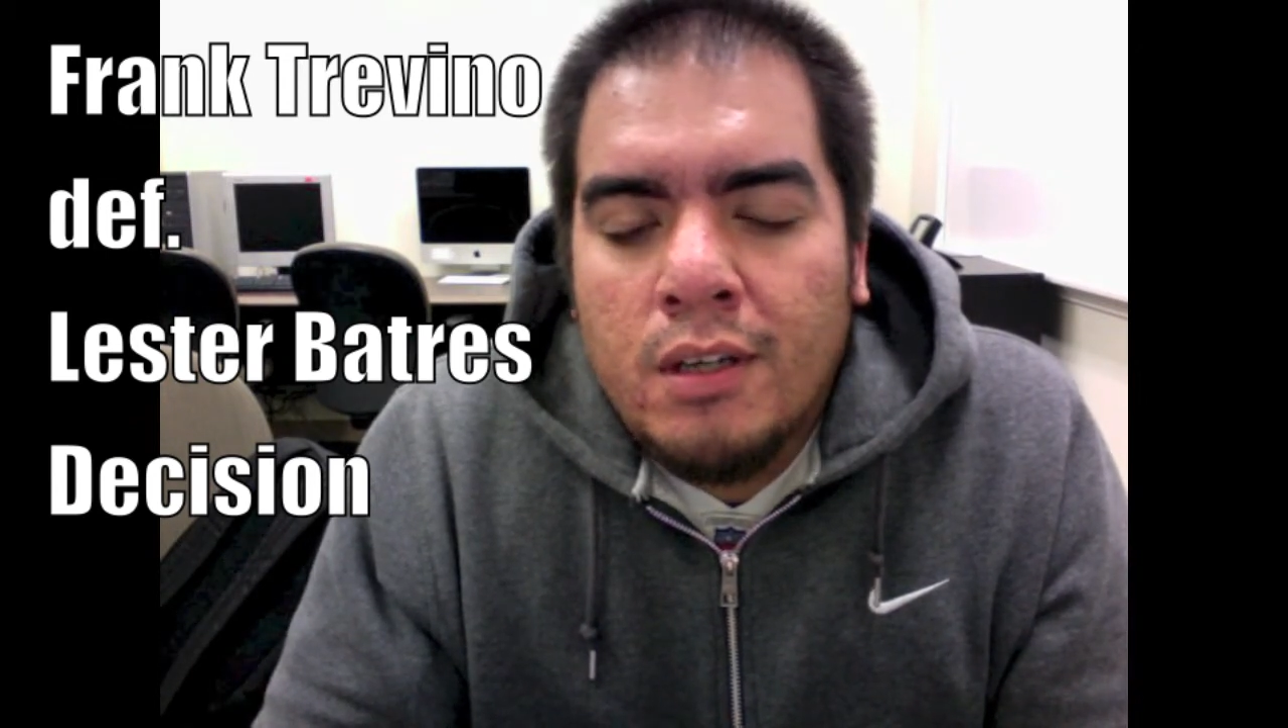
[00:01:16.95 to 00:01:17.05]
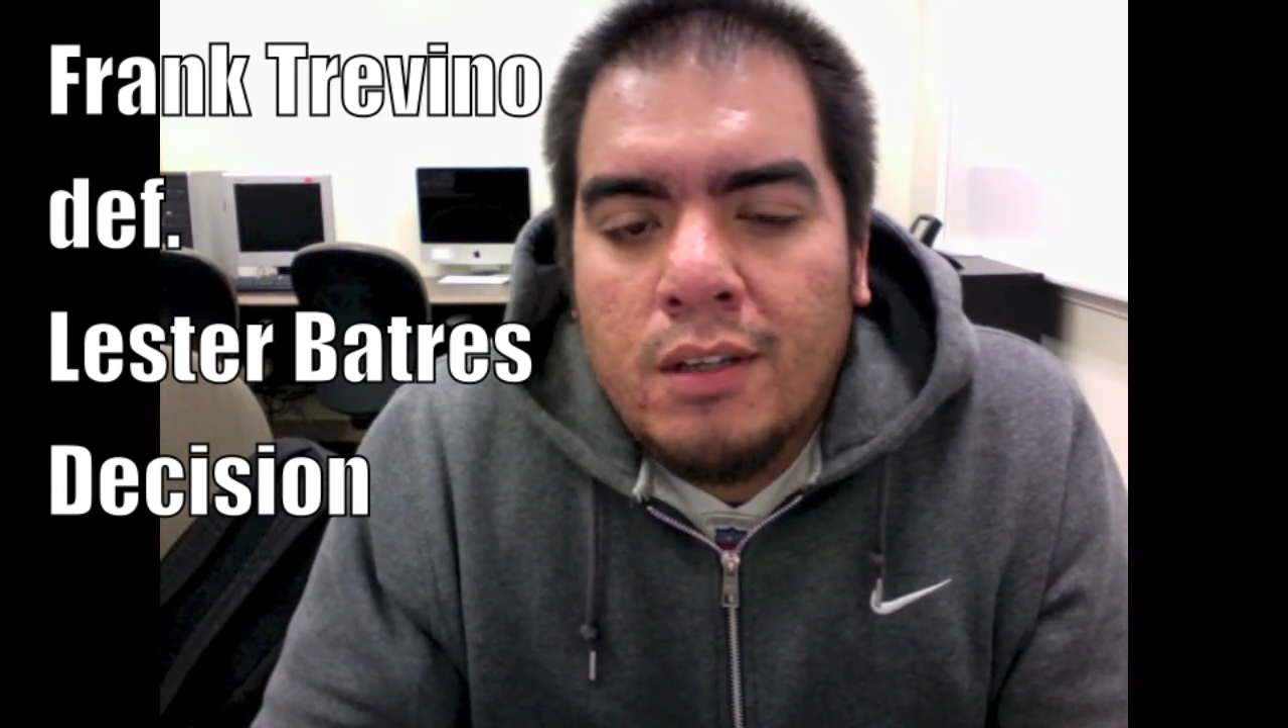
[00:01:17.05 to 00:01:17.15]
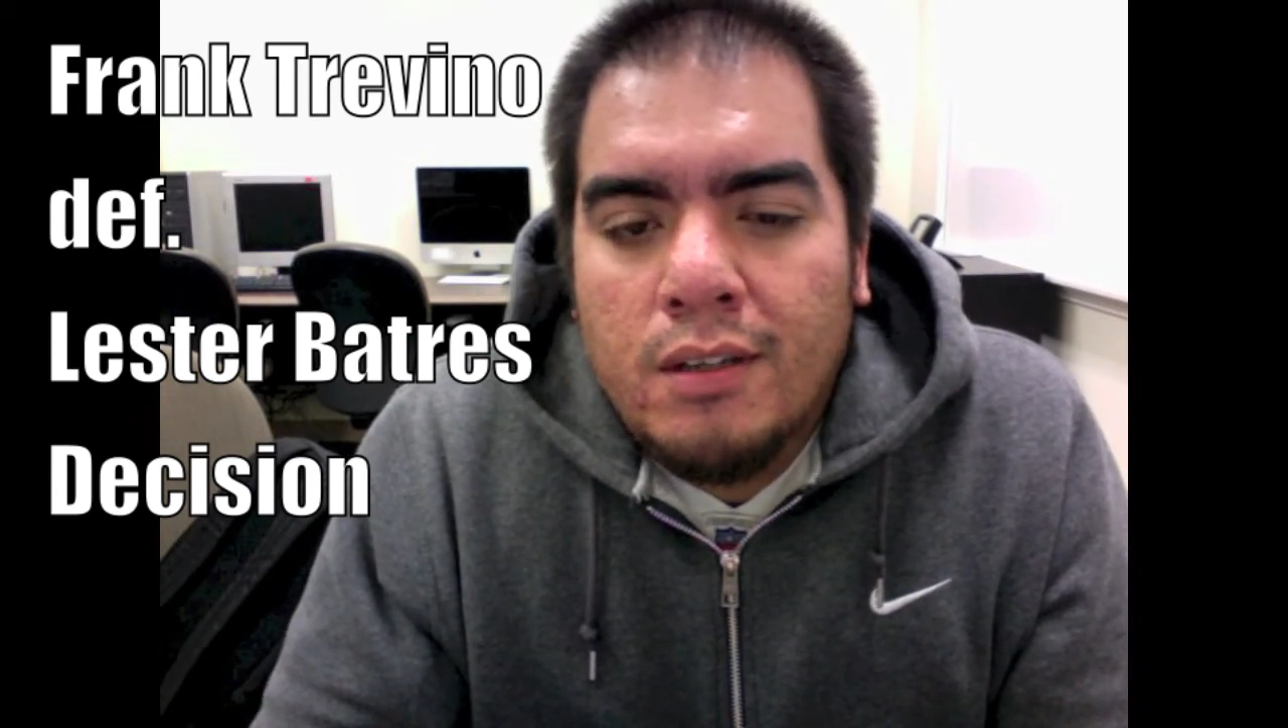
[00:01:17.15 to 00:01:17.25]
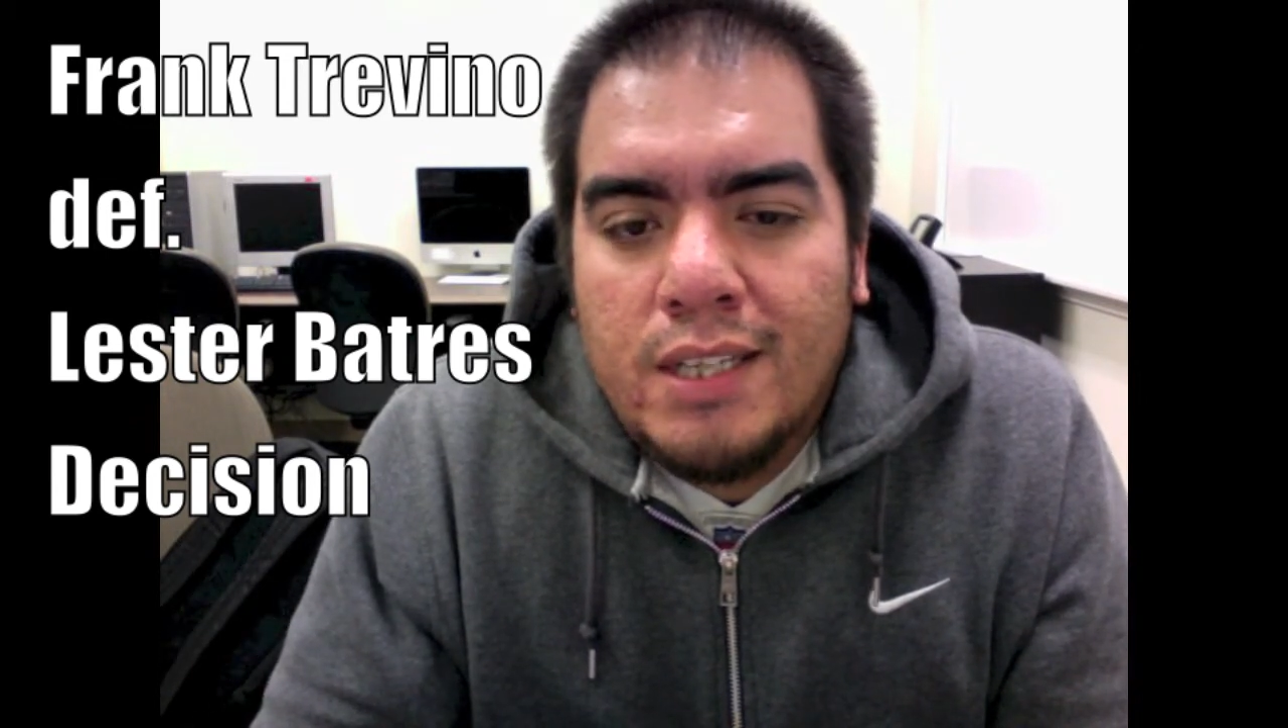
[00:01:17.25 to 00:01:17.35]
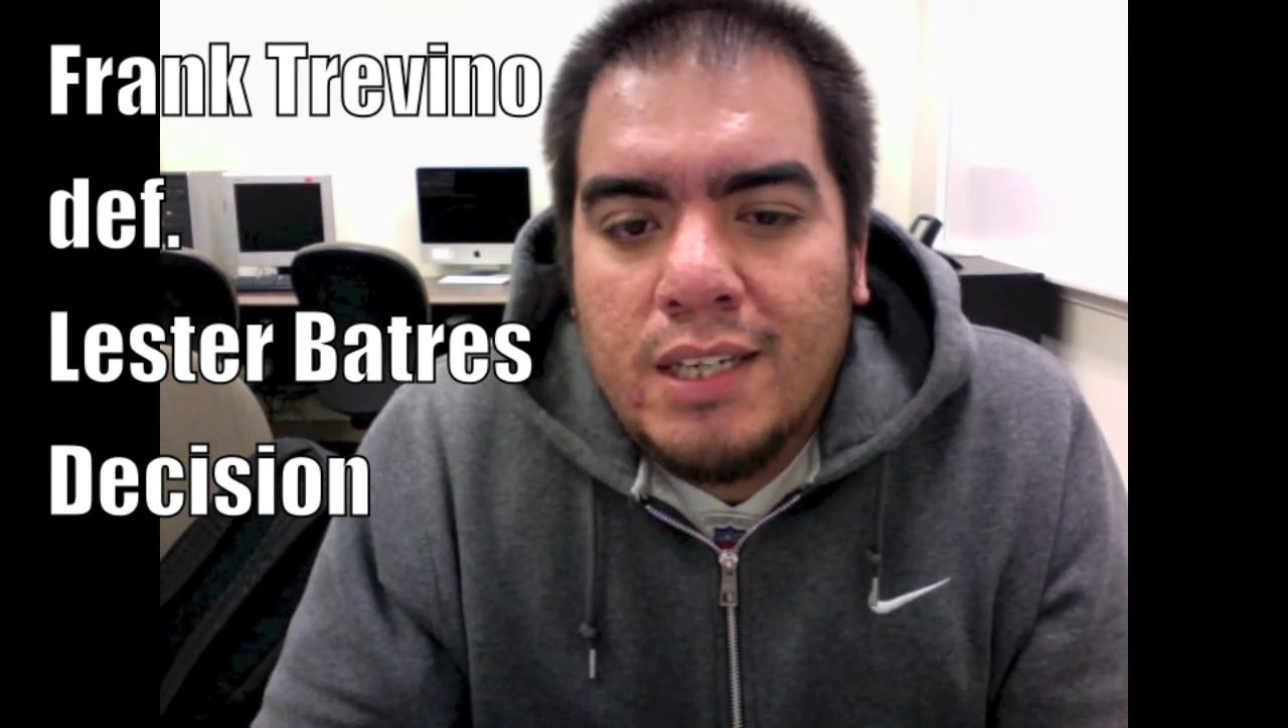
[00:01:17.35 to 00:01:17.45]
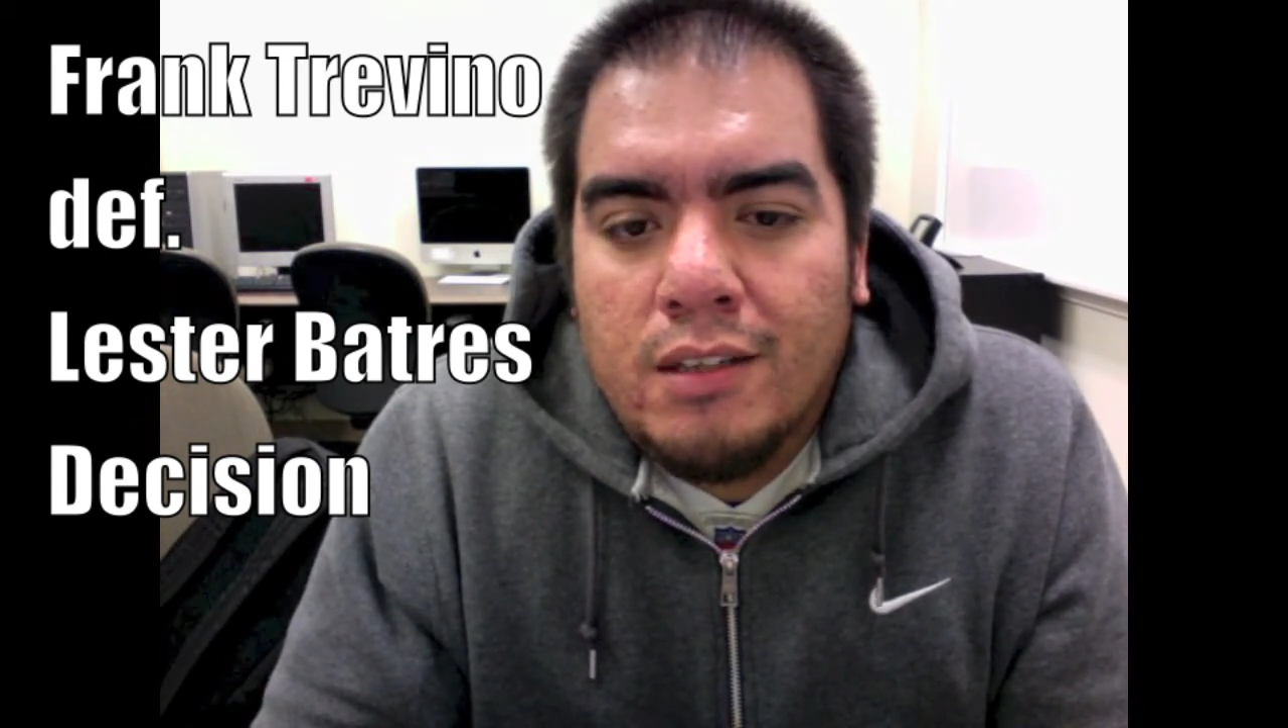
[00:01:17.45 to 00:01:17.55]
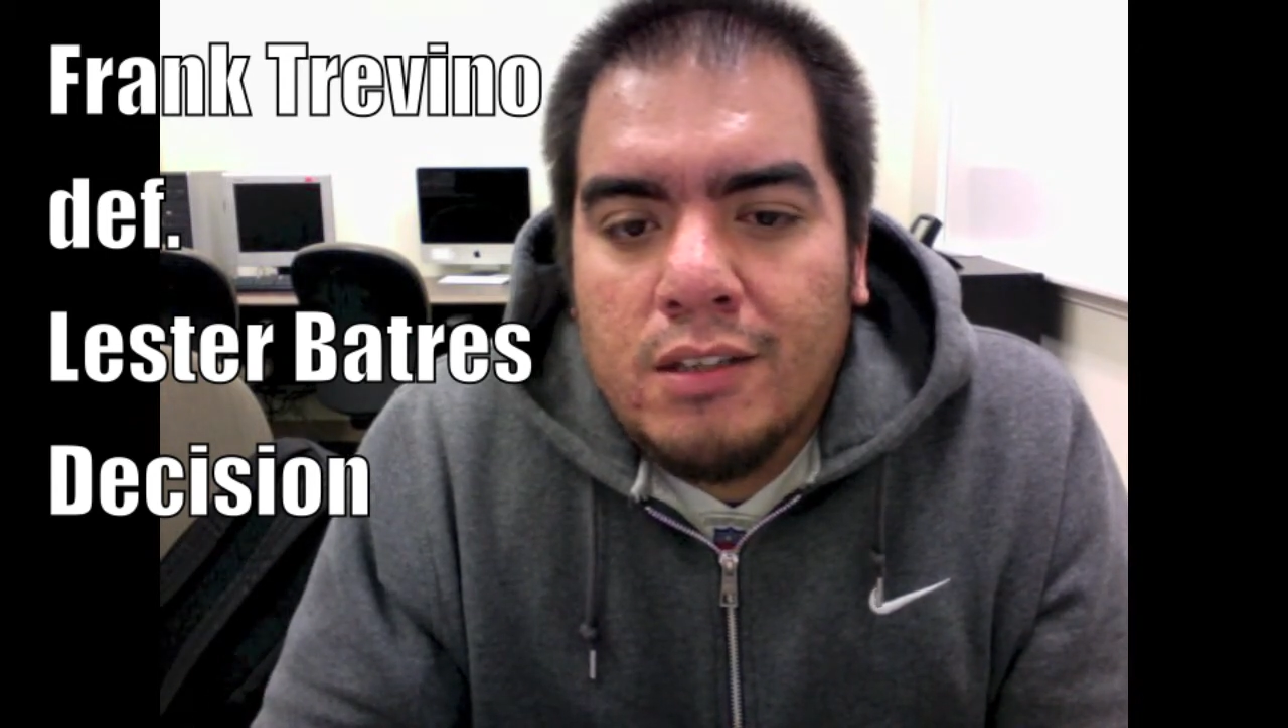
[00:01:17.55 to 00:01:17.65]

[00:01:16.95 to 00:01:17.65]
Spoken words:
stay on